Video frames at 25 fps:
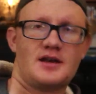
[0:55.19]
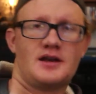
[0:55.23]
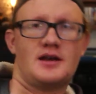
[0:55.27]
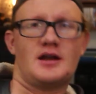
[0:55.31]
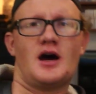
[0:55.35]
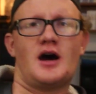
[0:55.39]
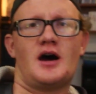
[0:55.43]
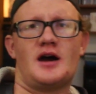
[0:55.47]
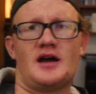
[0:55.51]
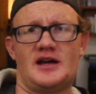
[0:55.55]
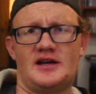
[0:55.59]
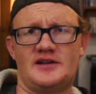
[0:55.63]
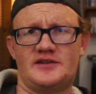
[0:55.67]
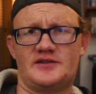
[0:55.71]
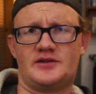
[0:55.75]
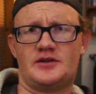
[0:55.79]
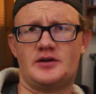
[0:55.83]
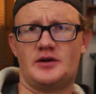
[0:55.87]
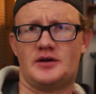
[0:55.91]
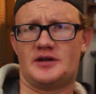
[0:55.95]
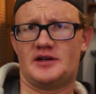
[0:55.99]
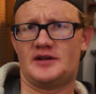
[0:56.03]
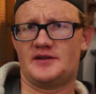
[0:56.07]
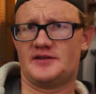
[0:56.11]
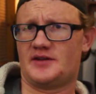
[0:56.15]
Not as
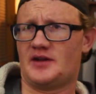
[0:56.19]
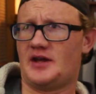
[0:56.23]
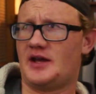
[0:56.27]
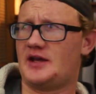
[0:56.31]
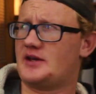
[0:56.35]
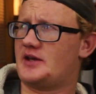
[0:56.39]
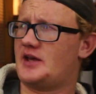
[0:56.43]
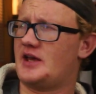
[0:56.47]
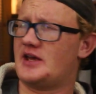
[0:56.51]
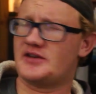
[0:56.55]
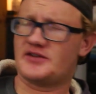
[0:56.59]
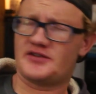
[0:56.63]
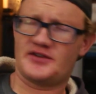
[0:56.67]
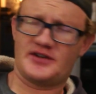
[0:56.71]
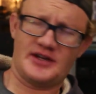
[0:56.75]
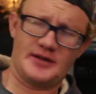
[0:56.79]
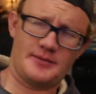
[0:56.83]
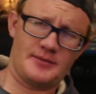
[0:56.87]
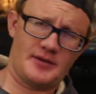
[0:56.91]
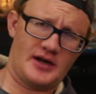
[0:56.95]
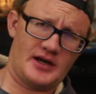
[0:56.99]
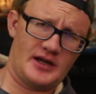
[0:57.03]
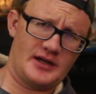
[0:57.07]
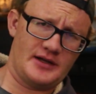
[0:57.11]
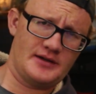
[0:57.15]
good as like
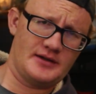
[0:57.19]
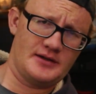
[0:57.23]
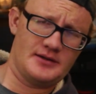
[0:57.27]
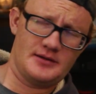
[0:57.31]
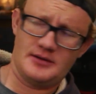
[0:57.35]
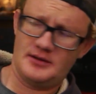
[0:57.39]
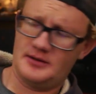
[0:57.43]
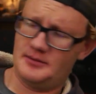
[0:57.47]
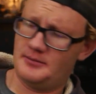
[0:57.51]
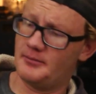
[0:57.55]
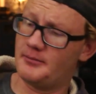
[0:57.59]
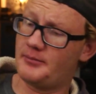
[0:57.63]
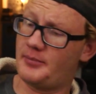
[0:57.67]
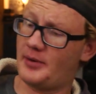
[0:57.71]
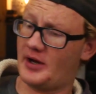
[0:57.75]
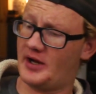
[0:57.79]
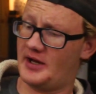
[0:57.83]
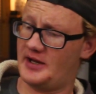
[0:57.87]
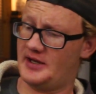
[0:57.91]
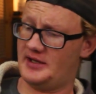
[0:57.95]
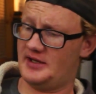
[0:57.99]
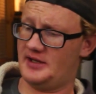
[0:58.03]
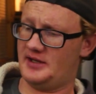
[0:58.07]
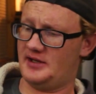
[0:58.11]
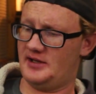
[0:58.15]
HDMI,
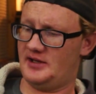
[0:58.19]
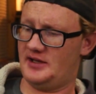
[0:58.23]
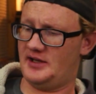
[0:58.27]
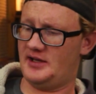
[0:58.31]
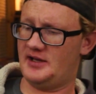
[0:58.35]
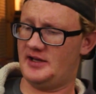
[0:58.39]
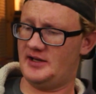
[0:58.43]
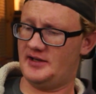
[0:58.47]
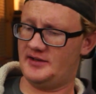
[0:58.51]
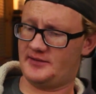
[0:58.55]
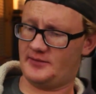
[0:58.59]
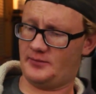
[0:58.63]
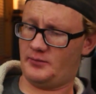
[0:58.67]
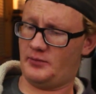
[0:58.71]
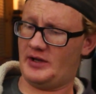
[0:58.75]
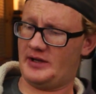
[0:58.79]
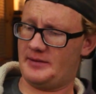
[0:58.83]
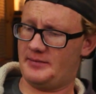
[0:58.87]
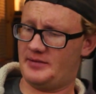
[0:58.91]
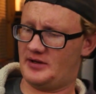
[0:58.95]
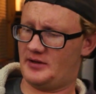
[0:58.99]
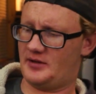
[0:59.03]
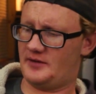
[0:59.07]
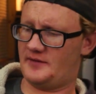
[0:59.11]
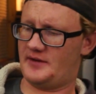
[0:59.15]
but it is
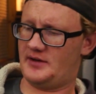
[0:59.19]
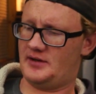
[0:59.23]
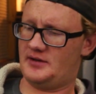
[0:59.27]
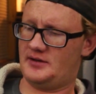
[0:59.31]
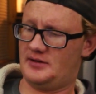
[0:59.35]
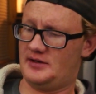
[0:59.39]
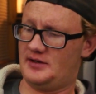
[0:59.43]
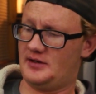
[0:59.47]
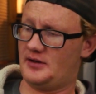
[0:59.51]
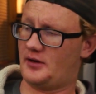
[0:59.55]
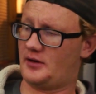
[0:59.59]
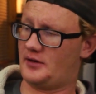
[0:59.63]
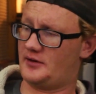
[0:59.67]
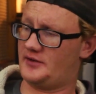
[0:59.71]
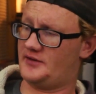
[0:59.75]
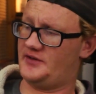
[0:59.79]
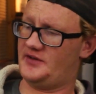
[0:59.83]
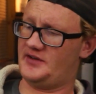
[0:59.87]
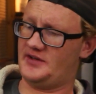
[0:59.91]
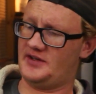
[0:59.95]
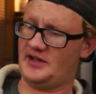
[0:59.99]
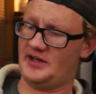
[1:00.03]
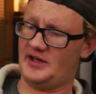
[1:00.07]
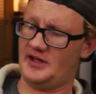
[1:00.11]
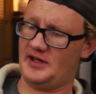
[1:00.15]
way better than
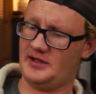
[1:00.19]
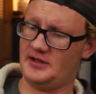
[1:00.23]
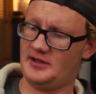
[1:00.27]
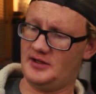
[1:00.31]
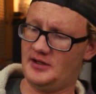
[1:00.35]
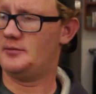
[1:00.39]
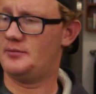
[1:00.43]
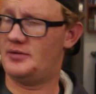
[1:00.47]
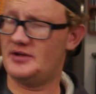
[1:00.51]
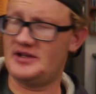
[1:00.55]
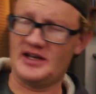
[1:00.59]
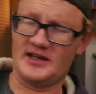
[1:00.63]
RCA. But